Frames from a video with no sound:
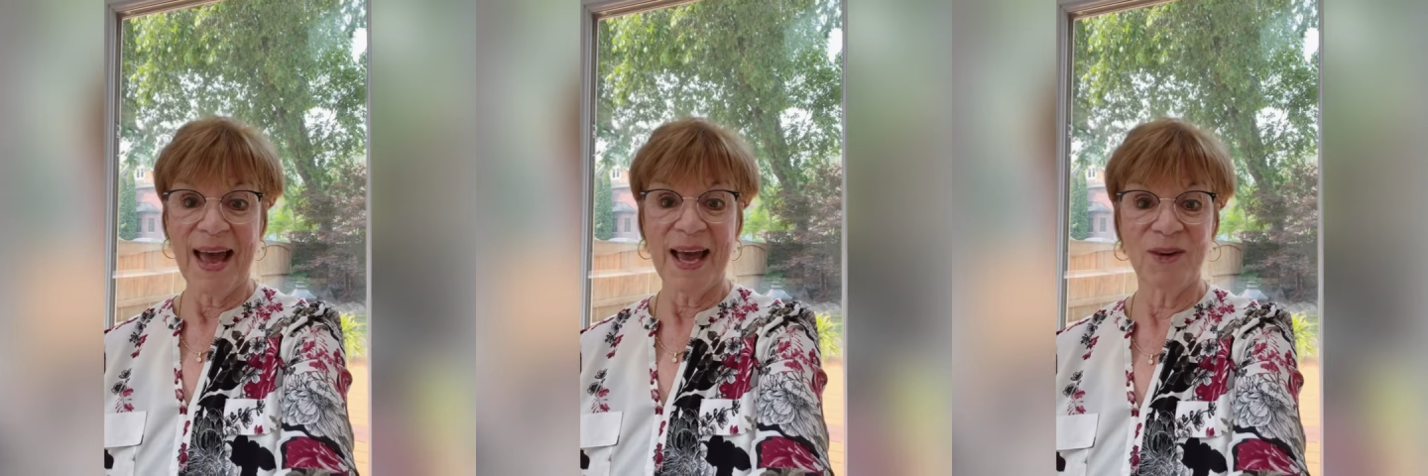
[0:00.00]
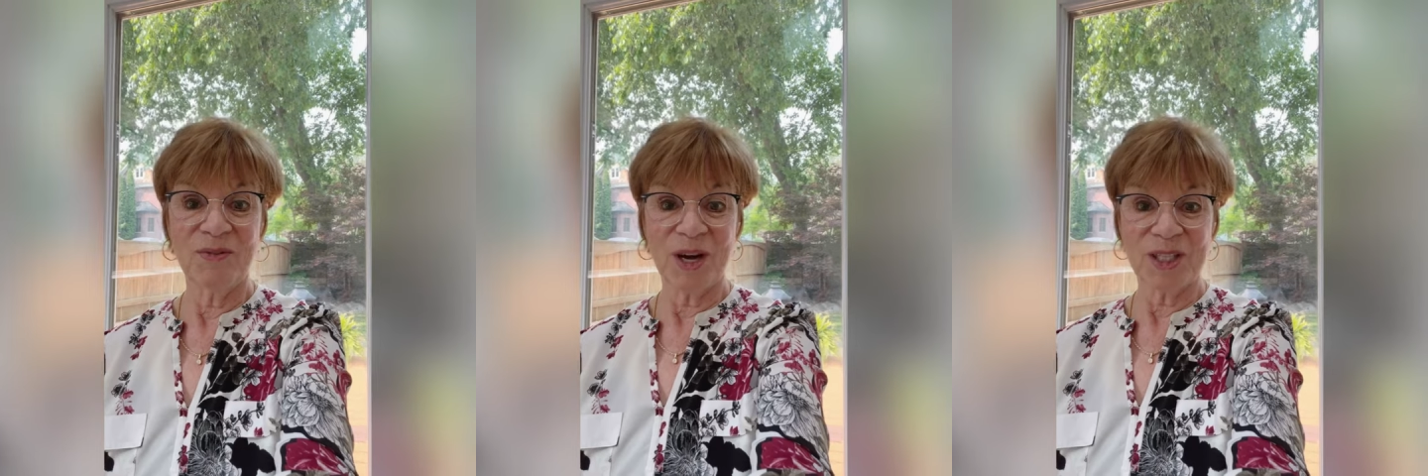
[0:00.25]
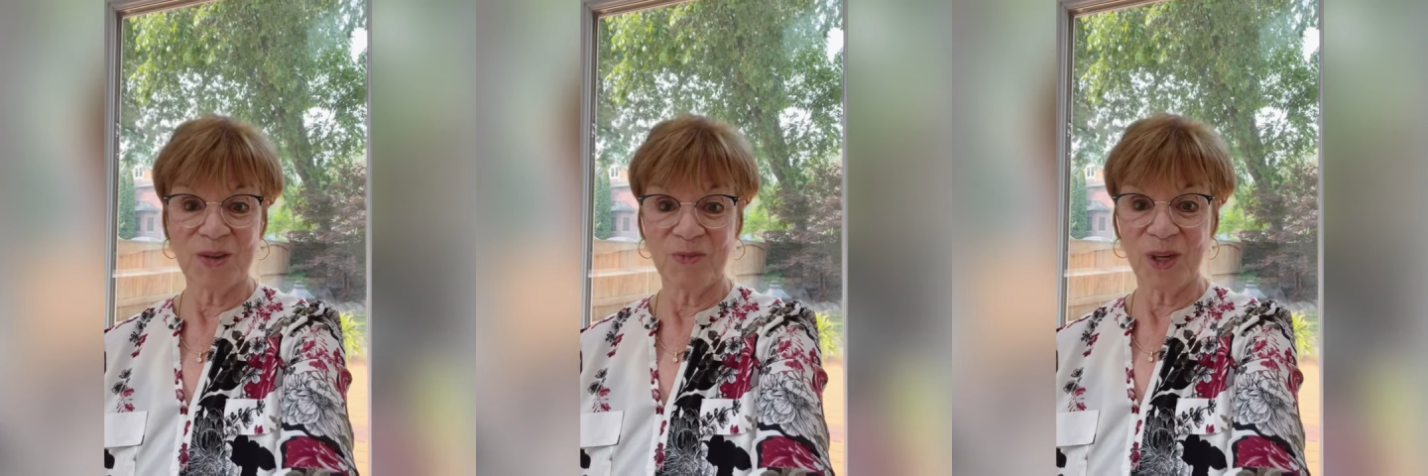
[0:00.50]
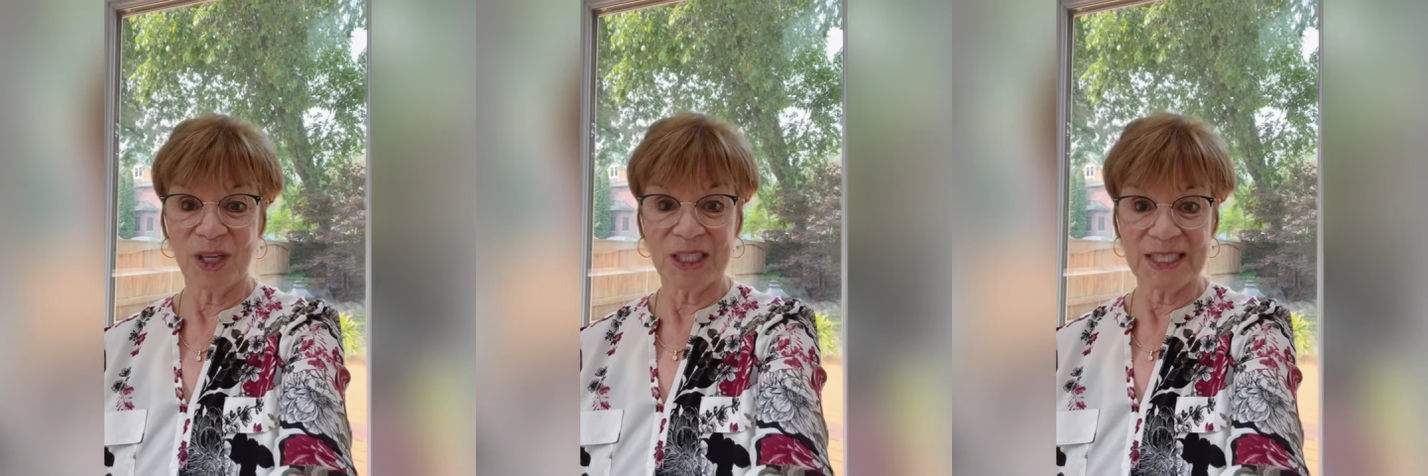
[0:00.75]
and you've got some
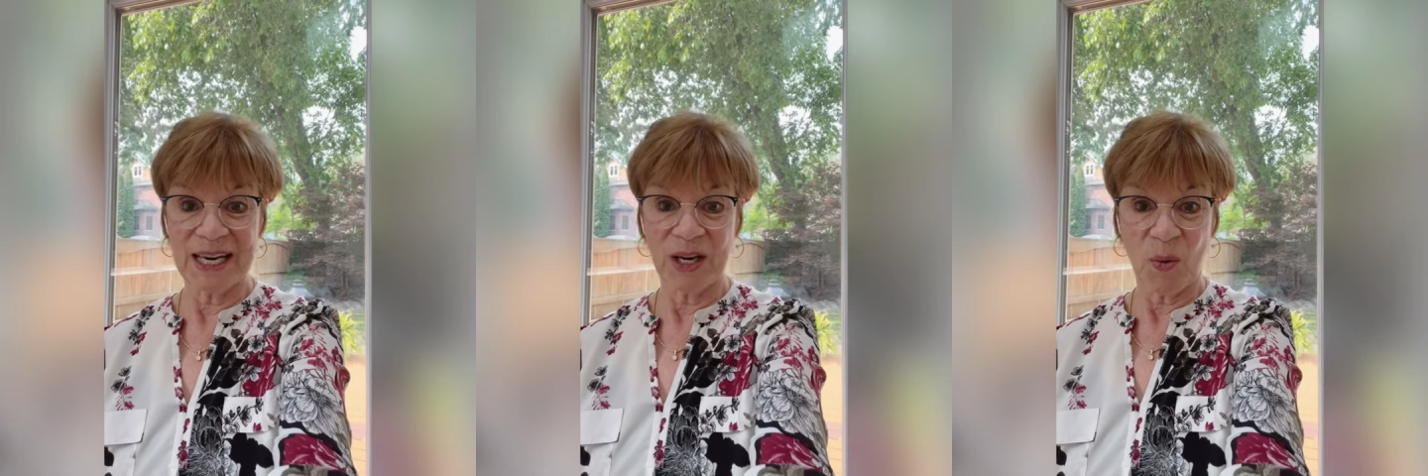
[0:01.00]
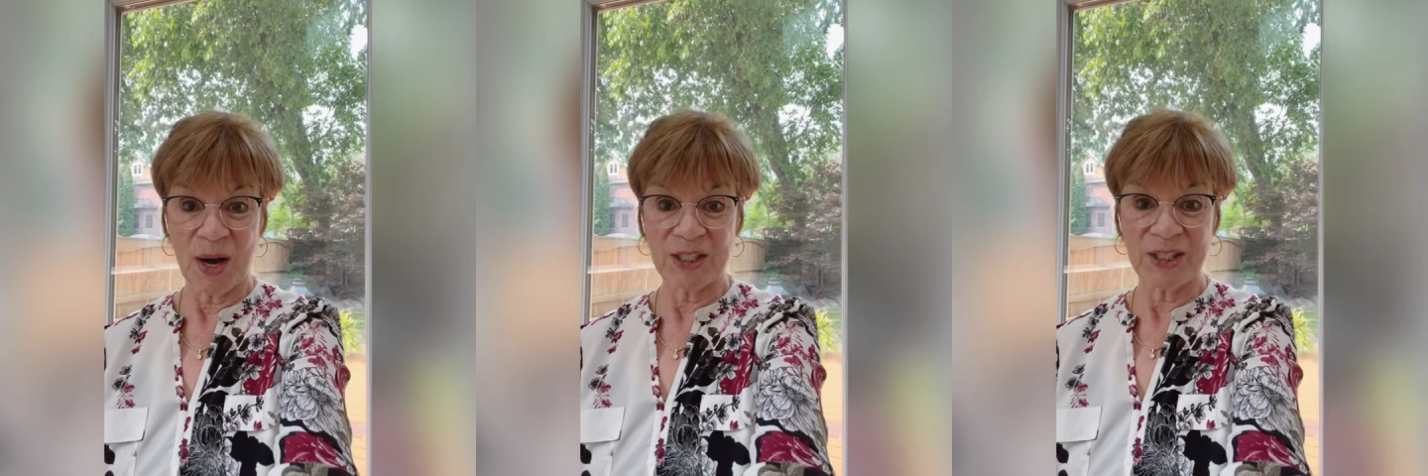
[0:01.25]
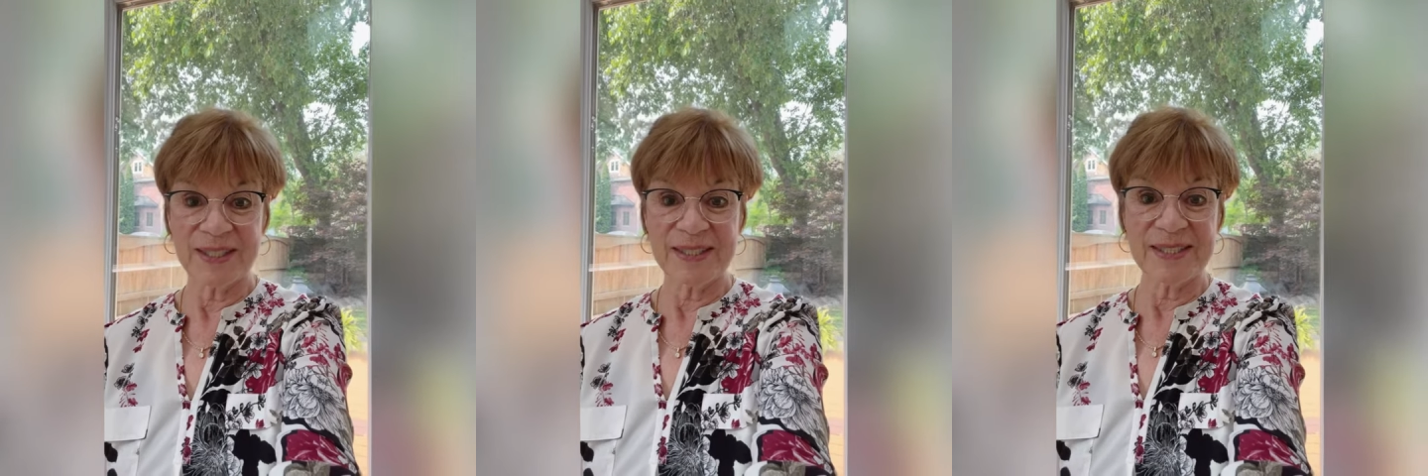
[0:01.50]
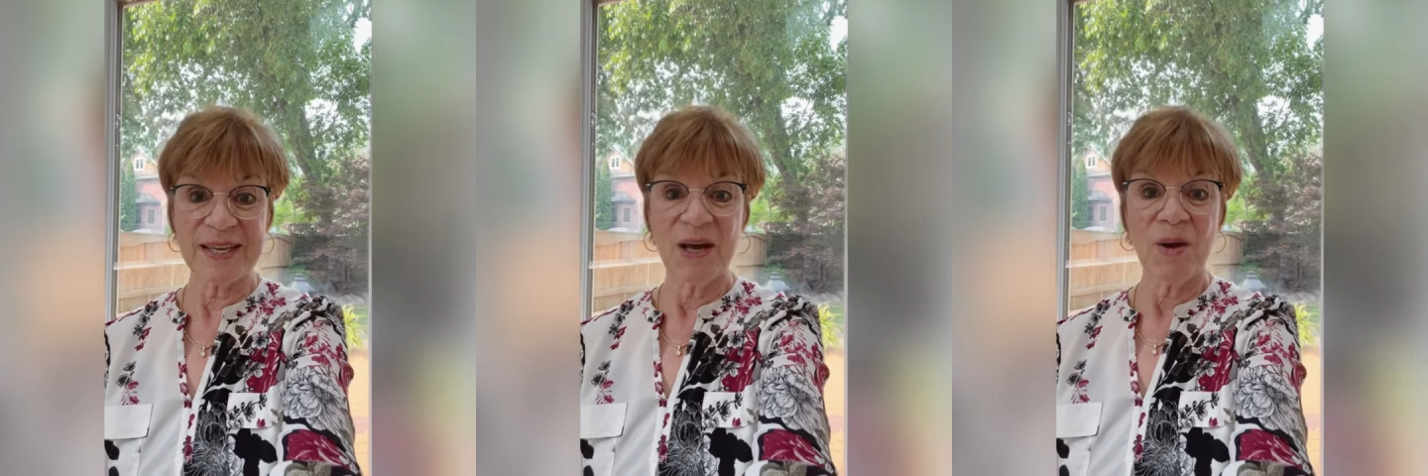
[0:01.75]
real estate
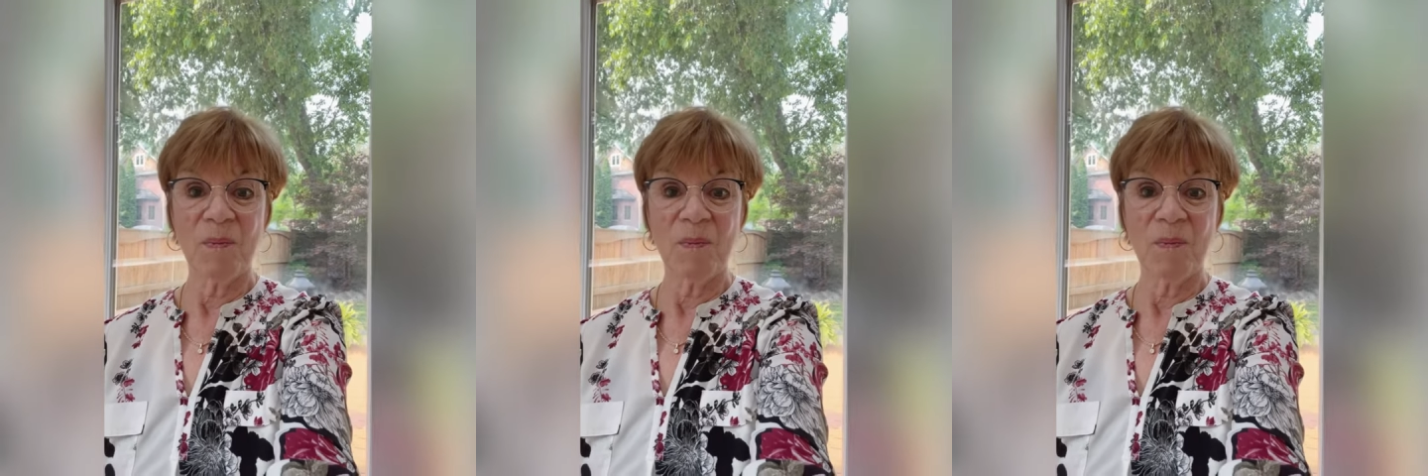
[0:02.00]
questions,